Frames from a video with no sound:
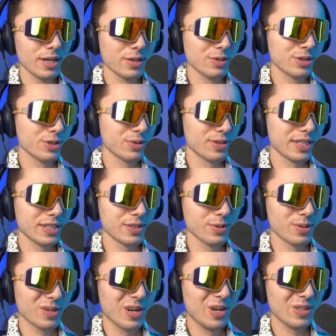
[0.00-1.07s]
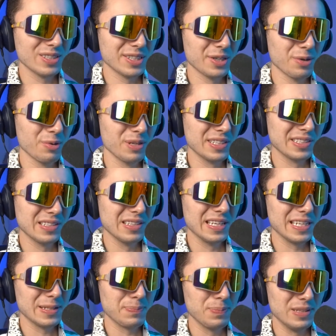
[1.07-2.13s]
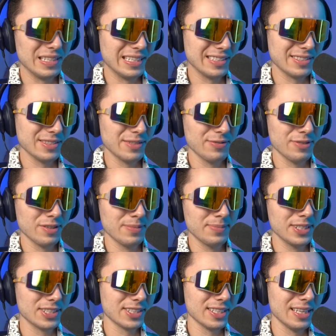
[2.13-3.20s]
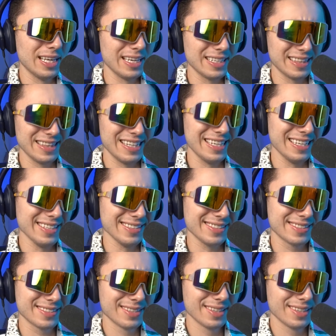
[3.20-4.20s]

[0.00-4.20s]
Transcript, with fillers: did you think you'd call in a ringer like Blazer for a mission like this?